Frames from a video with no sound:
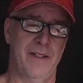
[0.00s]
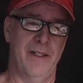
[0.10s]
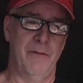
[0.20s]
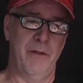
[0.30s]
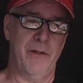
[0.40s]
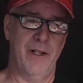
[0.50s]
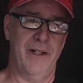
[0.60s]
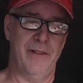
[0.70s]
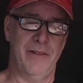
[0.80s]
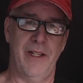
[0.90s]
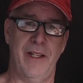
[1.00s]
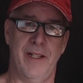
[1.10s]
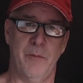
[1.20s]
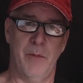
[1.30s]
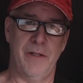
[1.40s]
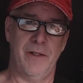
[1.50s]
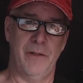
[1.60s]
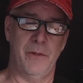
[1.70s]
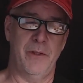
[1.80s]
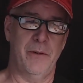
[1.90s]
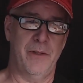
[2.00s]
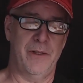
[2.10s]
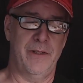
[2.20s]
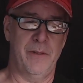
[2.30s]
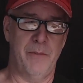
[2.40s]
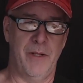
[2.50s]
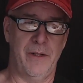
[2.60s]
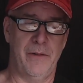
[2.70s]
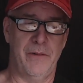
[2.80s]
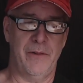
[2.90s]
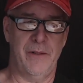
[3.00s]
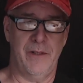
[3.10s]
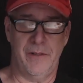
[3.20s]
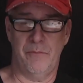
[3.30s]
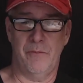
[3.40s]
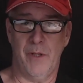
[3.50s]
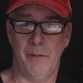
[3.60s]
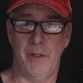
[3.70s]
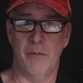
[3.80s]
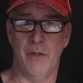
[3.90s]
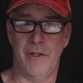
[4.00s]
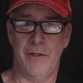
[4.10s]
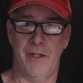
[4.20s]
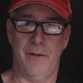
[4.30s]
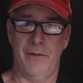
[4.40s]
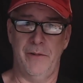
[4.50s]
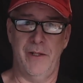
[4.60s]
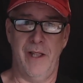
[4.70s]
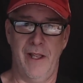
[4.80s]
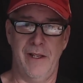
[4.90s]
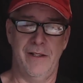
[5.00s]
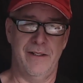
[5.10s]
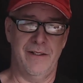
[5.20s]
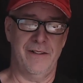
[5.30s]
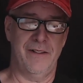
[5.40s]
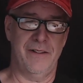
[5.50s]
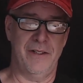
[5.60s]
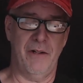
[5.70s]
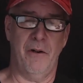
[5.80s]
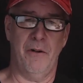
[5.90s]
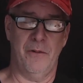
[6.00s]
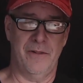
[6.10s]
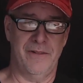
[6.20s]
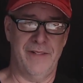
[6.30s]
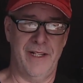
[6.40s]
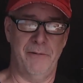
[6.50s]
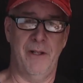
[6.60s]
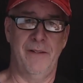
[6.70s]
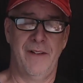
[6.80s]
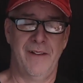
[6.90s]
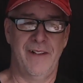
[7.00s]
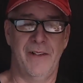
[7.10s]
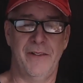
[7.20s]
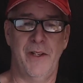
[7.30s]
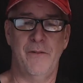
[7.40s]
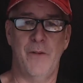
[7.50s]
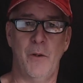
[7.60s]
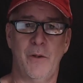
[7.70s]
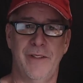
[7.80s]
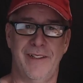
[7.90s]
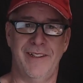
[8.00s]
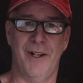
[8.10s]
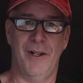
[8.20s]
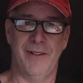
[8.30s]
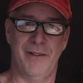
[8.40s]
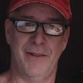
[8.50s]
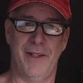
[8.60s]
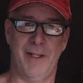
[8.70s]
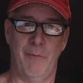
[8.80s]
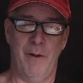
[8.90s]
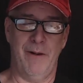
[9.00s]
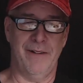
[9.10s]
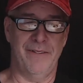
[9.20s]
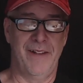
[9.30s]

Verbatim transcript: Uh, we try not to say A that much because we know that the Americans and probably the British hear us say A, y'all. Anyway. I'll say folks and y'all, and you'll think I'm American.